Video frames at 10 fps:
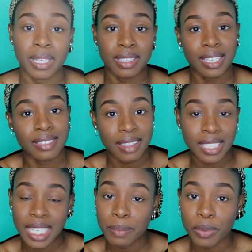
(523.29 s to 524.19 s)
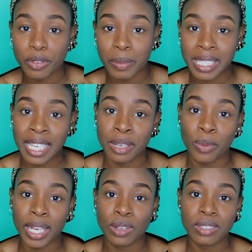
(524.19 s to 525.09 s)
sixth tip for maintaining
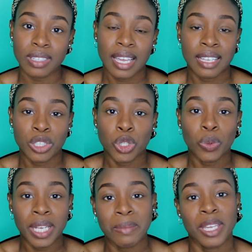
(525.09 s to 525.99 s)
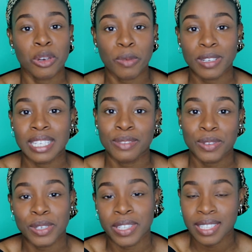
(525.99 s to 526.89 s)
weight loss is to limit your processed
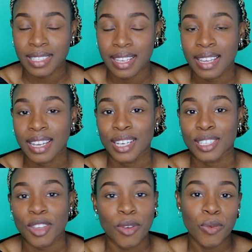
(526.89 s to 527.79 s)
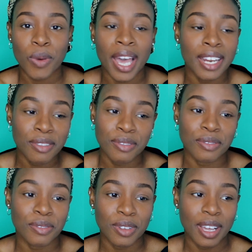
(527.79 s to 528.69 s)
foods. So we're kind of
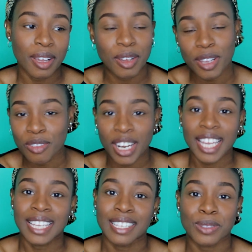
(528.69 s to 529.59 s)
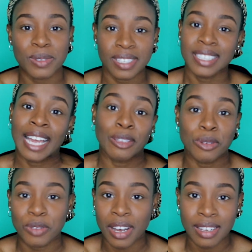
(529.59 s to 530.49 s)
relating this all to the Daniel
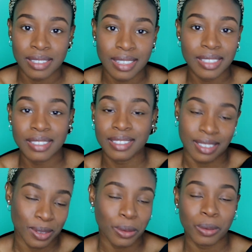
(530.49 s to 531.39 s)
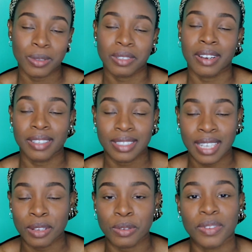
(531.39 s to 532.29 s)
fast. This is all surrounding
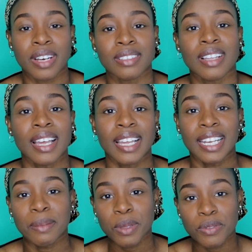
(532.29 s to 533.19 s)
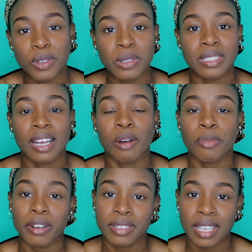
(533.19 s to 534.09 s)
Daniel fast. Limit foods that are
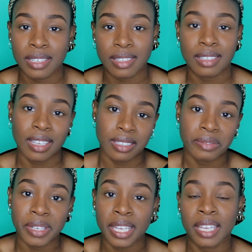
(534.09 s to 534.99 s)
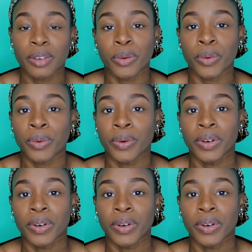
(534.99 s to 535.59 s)
processed excessively or